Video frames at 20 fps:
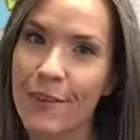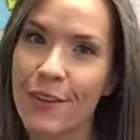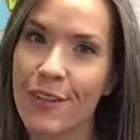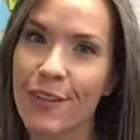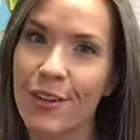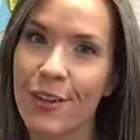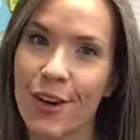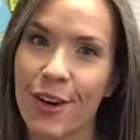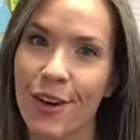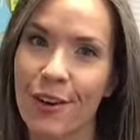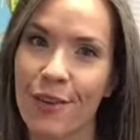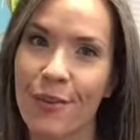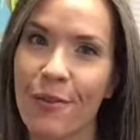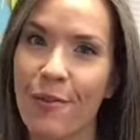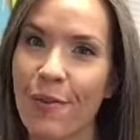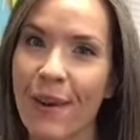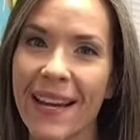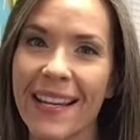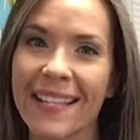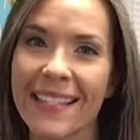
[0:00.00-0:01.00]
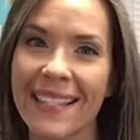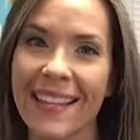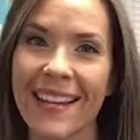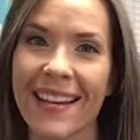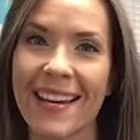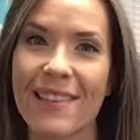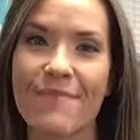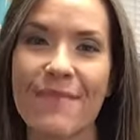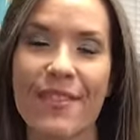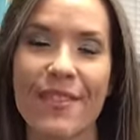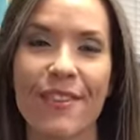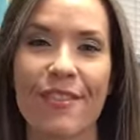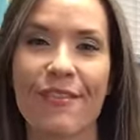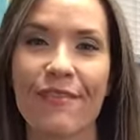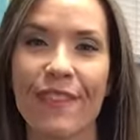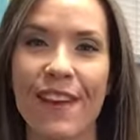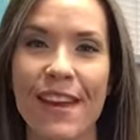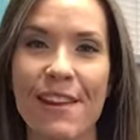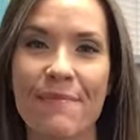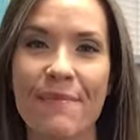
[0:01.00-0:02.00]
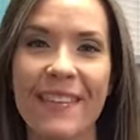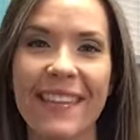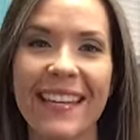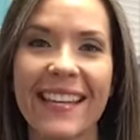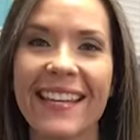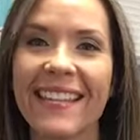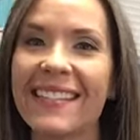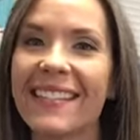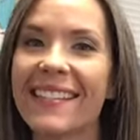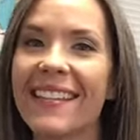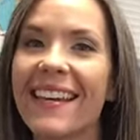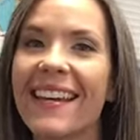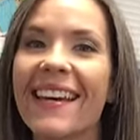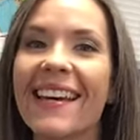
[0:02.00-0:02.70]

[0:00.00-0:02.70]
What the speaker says: that you had a great time with your families,